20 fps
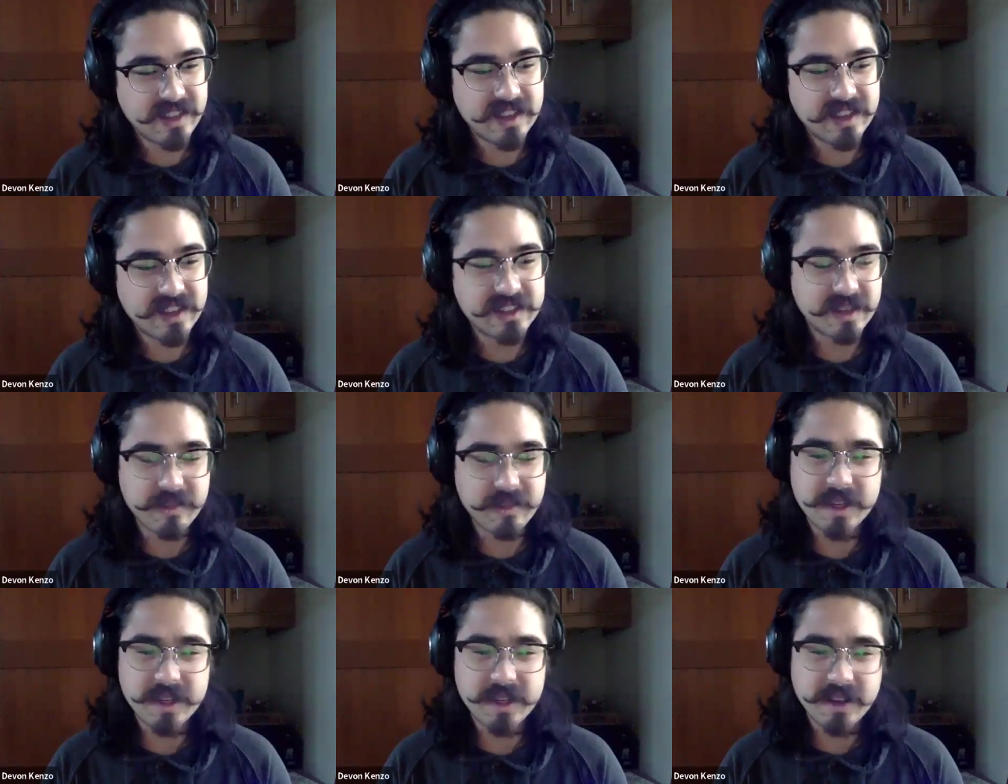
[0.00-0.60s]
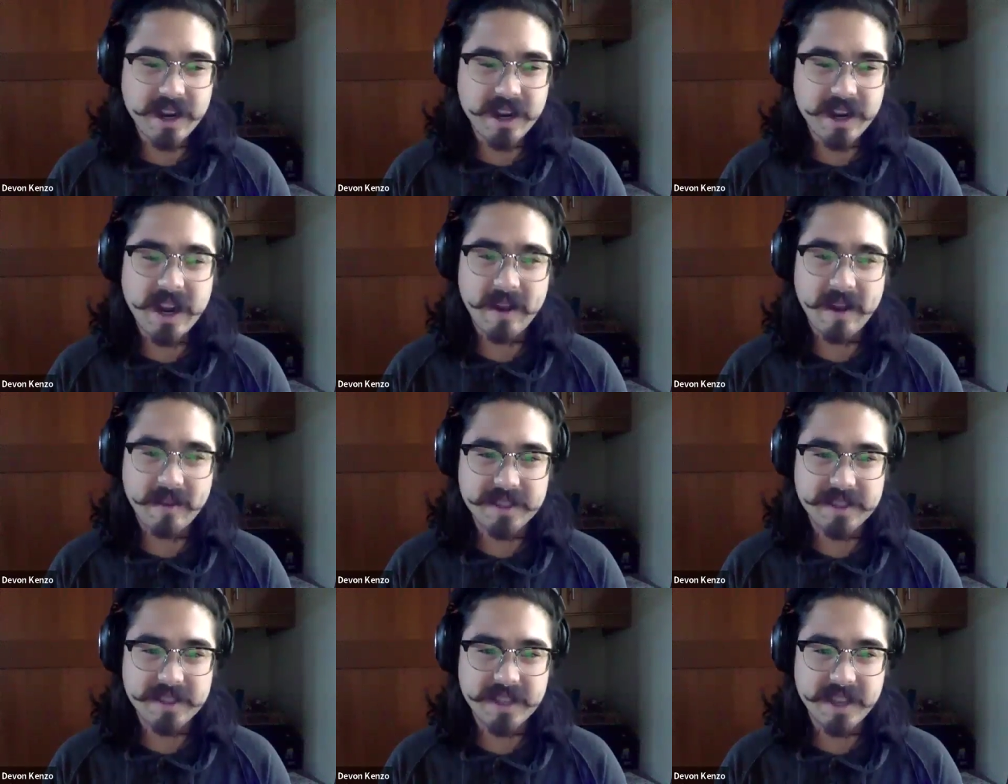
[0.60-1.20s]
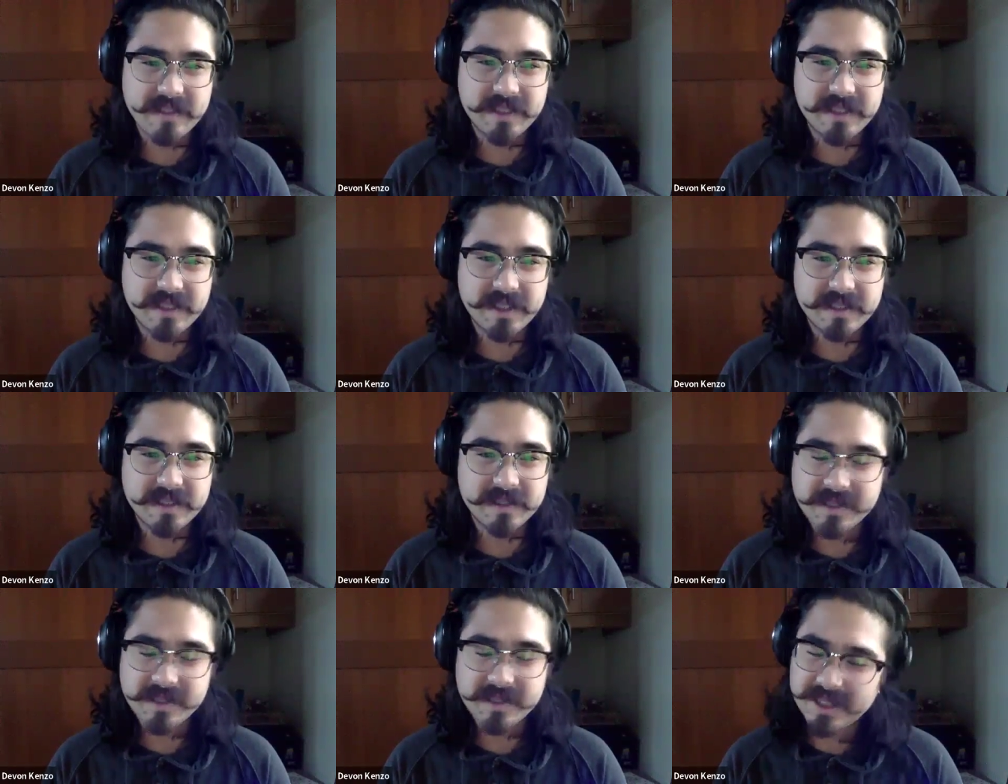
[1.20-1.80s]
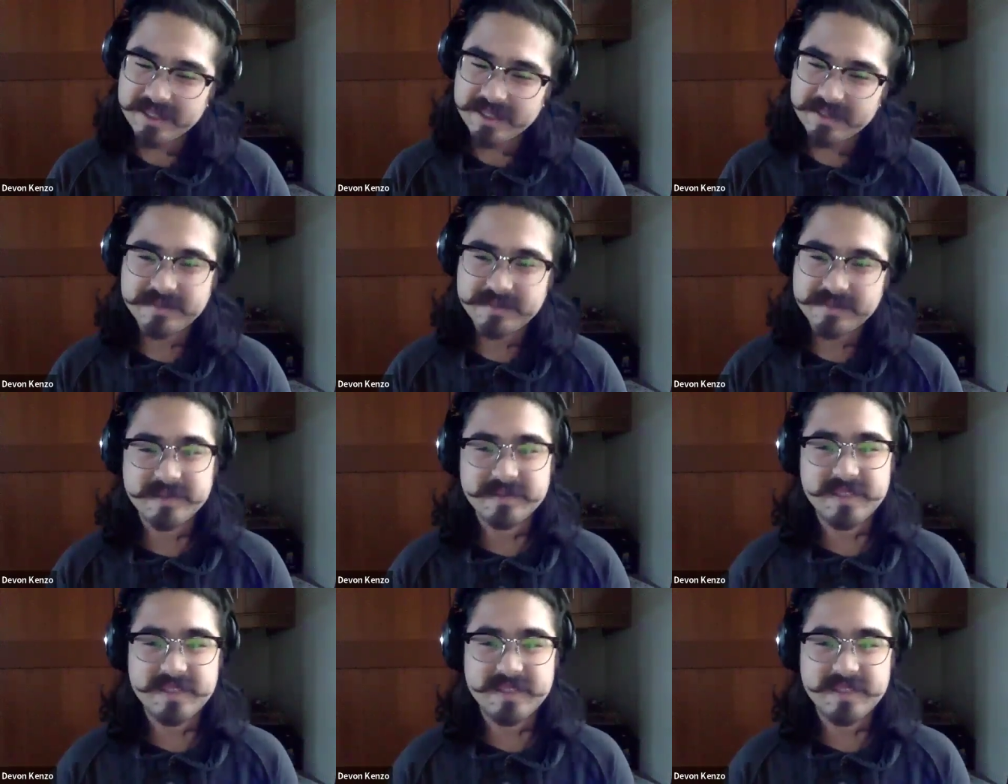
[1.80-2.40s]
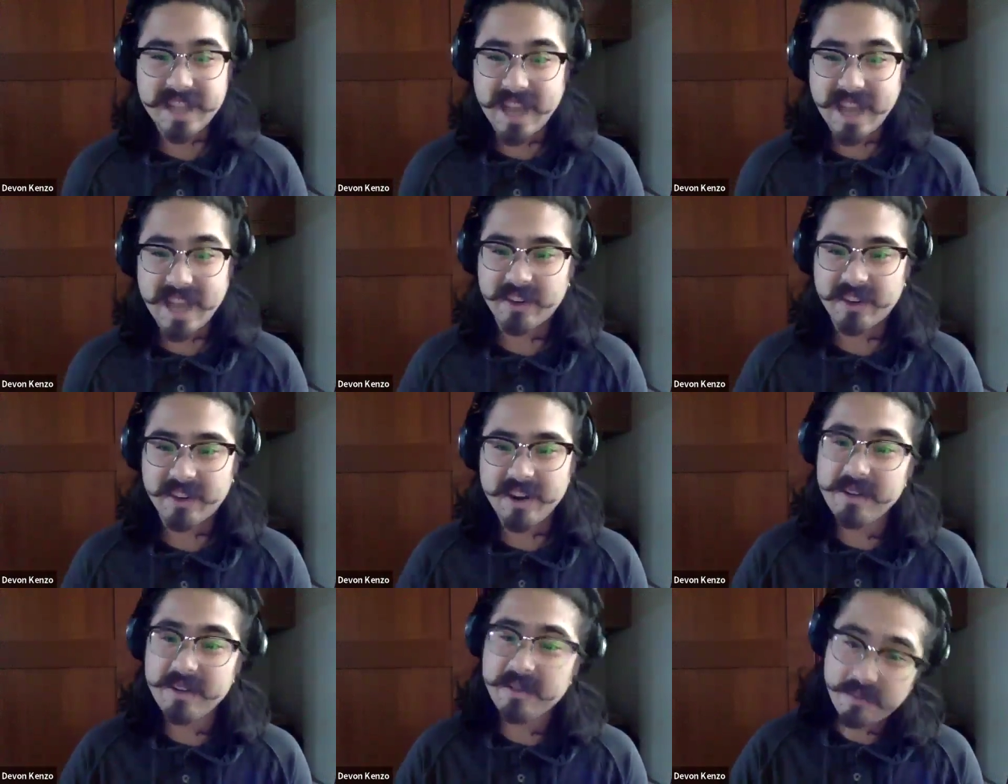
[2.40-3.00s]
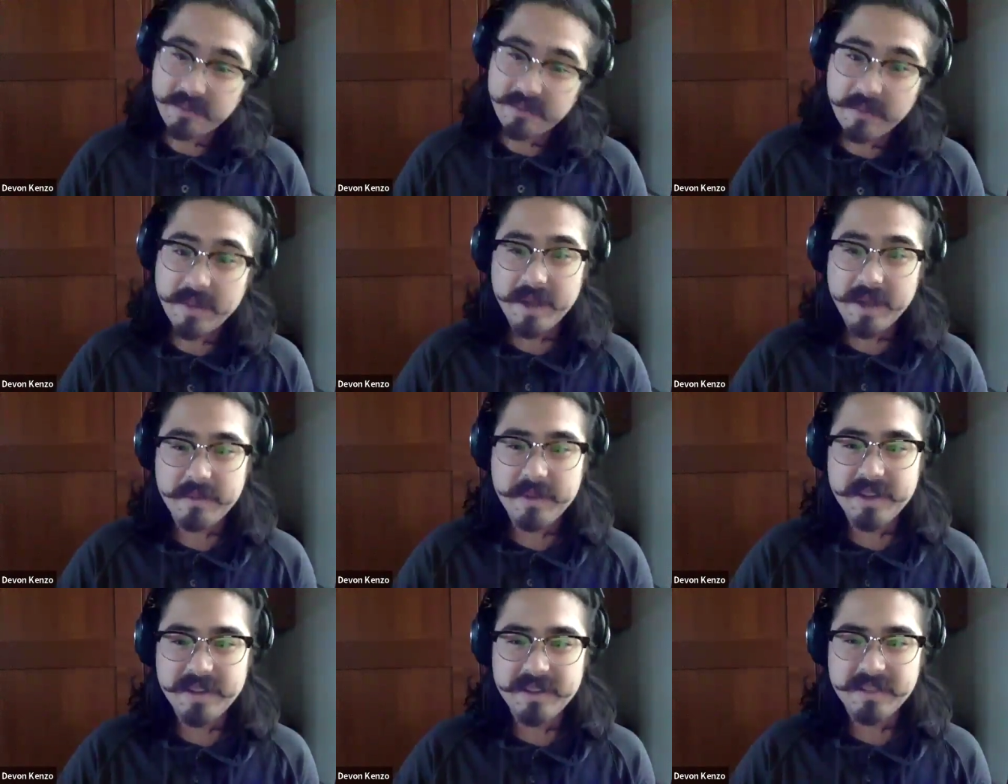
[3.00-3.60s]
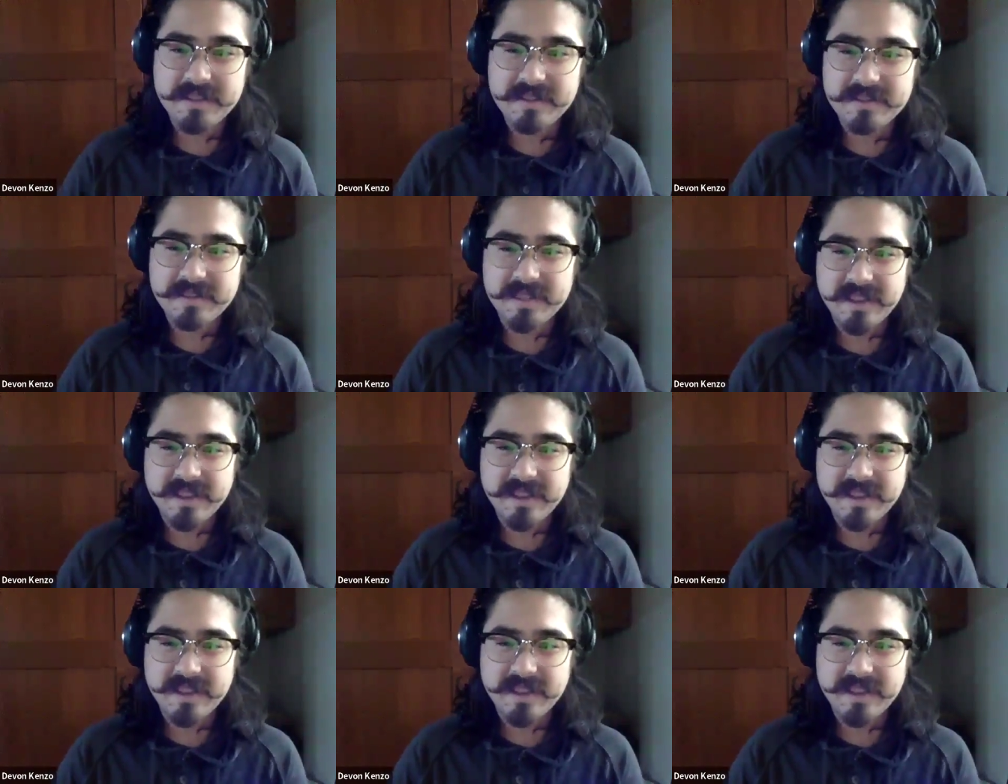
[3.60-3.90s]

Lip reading: And then something great happens after. Well, is that great? Well, maybe.